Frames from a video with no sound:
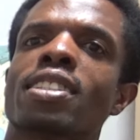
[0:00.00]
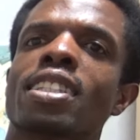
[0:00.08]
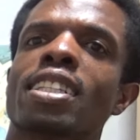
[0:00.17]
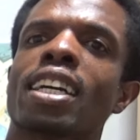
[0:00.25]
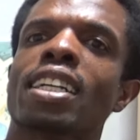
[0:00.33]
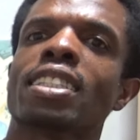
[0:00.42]
is the
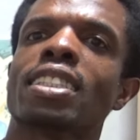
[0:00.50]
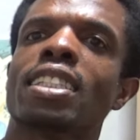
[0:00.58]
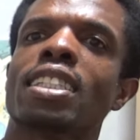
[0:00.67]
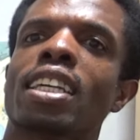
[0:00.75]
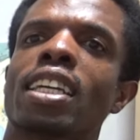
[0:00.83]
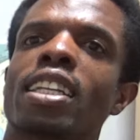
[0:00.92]

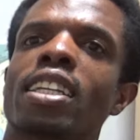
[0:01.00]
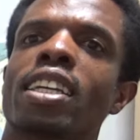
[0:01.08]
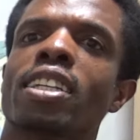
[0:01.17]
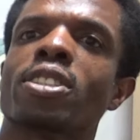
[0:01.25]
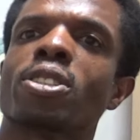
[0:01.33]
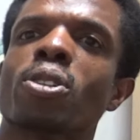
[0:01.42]

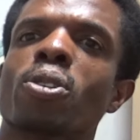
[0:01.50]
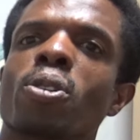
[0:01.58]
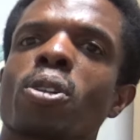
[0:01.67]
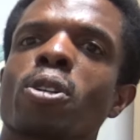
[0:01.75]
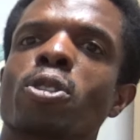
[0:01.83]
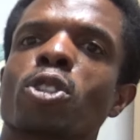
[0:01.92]
1988
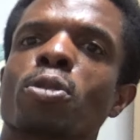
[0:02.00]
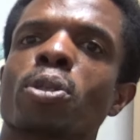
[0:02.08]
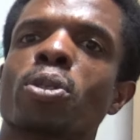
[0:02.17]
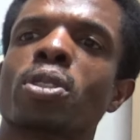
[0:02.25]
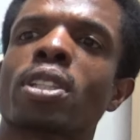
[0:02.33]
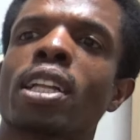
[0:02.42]
Seoul Ultra
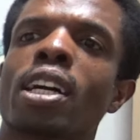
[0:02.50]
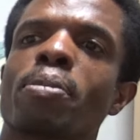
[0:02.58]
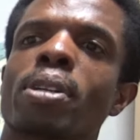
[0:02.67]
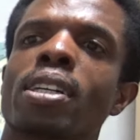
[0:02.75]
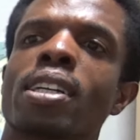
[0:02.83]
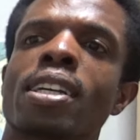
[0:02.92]
Boost
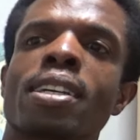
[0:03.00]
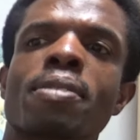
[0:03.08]
Clima